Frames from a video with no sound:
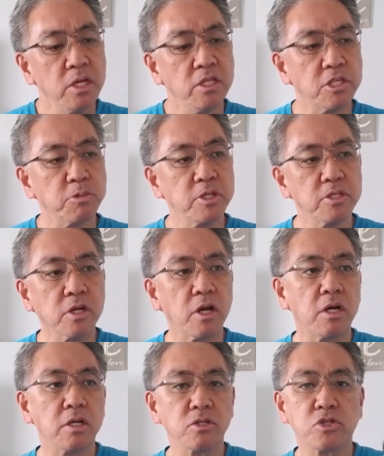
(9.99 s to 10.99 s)
This one's
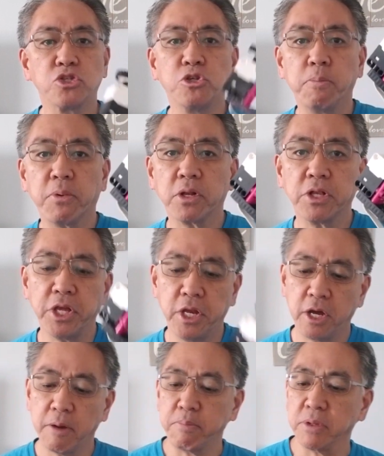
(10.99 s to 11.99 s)
called Super
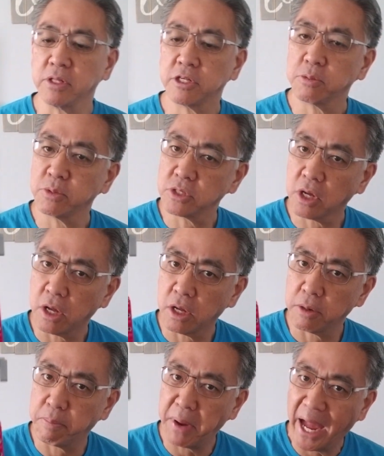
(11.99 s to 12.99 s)
Cleanup and this one's
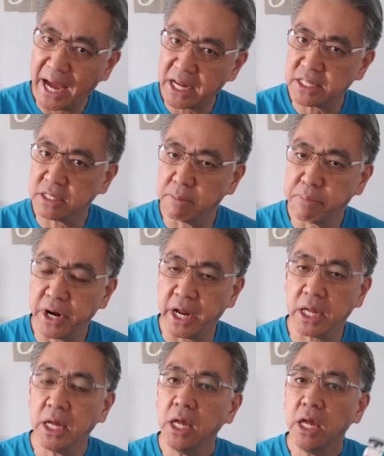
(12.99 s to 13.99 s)
called Pass the
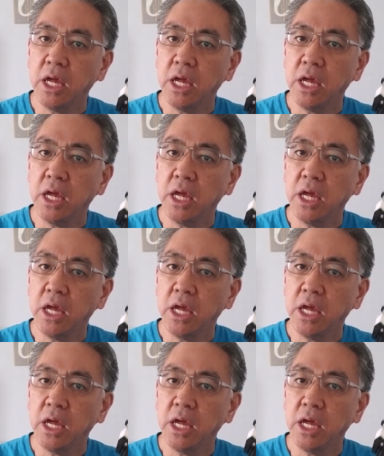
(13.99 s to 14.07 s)
Brick.